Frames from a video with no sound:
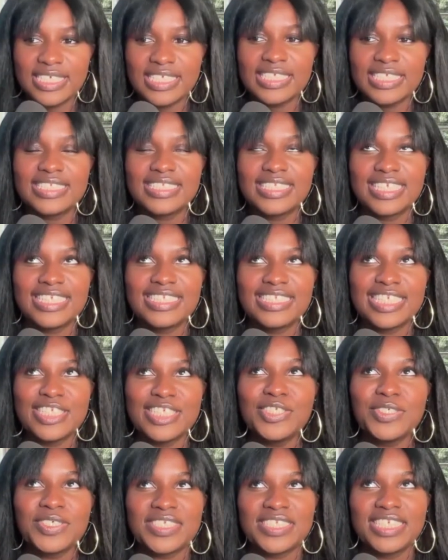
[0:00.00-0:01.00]
And it's
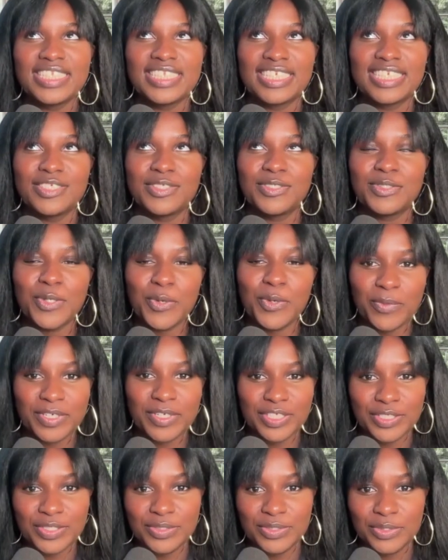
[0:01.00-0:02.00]
interesting that you don't want
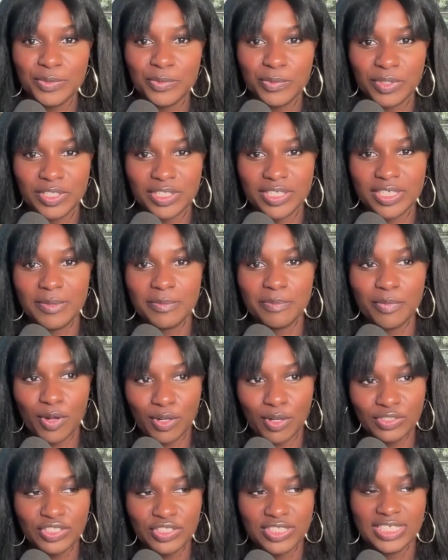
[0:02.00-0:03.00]
to use the word
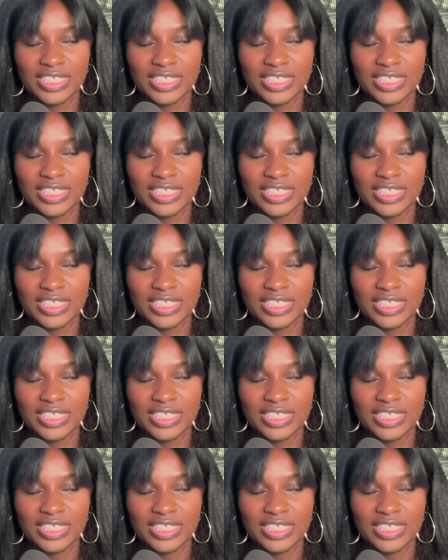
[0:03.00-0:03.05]
compulsion.